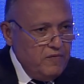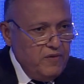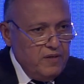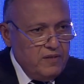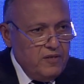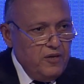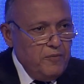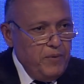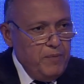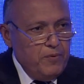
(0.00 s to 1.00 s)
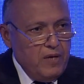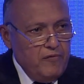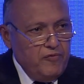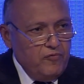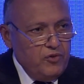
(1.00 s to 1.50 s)
of the Syrian people,
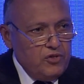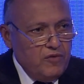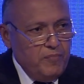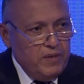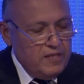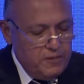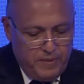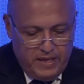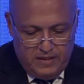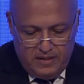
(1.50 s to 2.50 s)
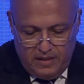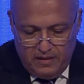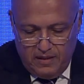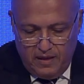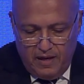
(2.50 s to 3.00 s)
half of which have been displaced
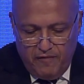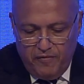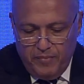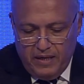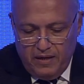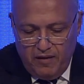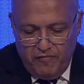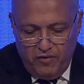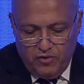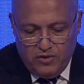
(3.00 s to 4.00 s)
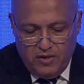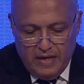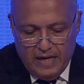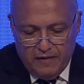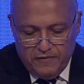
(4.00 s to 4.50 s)
and 500,000 have lost their
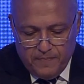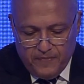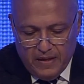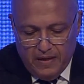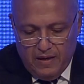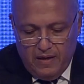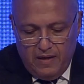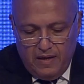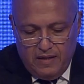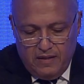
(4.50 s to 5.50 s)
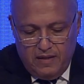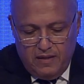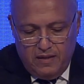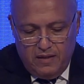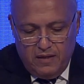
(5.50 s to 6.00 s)
lives. And
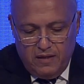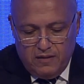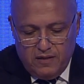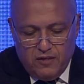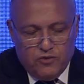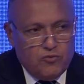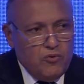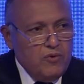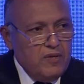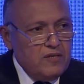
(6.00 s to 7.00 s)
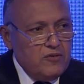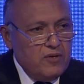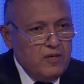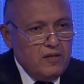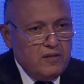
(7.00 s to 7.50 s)
the status quo in this
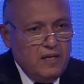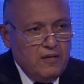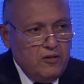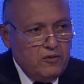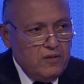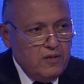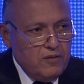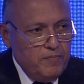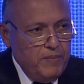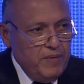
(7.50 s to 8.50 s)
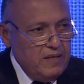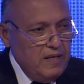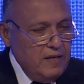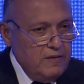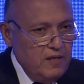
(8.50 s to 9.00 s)
regard cannot be
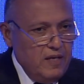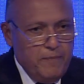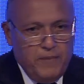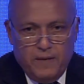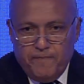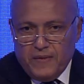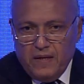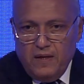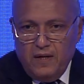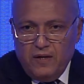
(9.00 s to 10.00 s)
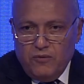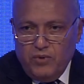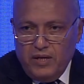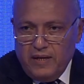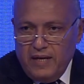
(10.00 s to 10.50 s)
maintained. In Libya,
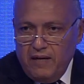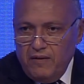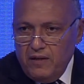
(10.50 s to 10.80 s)
we again